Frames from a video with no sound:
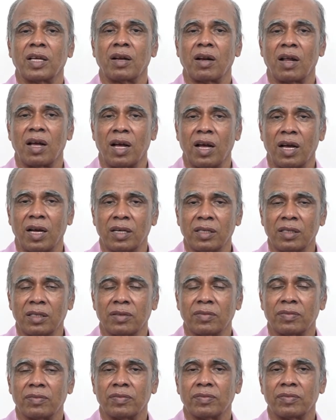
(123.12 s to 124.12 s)
wrong,
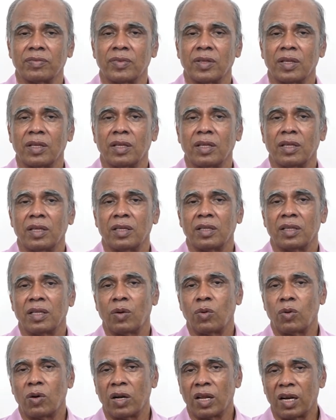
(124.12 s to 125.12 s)
the
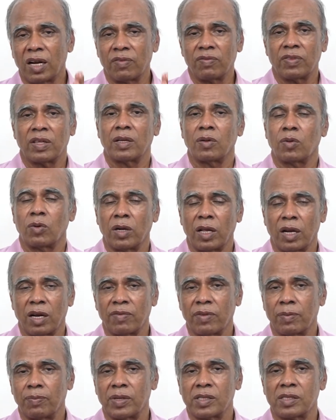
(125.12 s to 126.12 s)
owner of
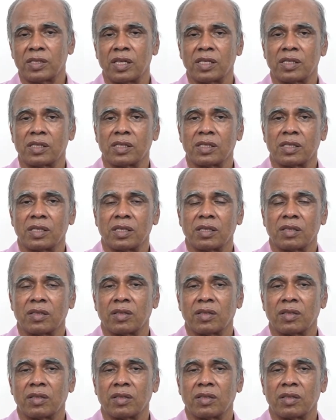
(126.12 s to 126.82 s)
the business